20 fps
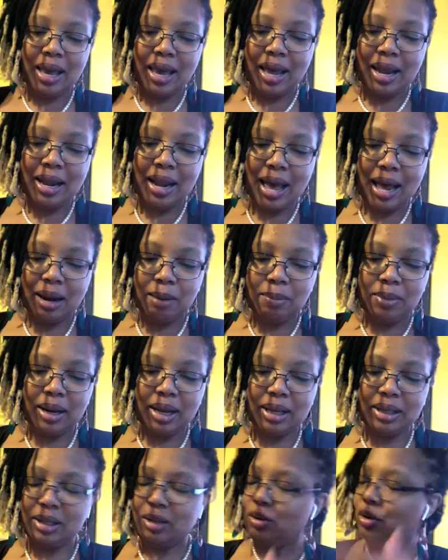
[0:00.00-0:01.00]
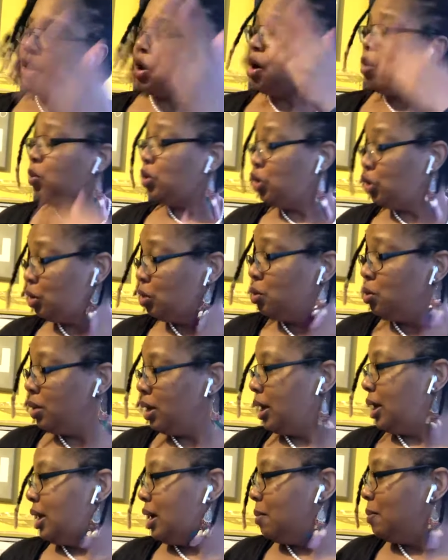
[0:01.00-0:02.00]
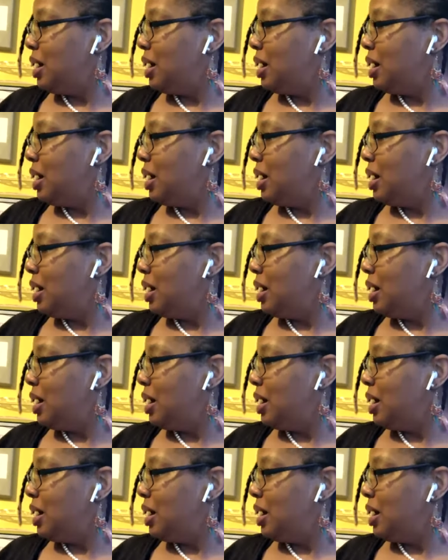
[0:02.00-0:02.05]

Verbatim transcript: and not a blessing. Girl, would you quit? I'm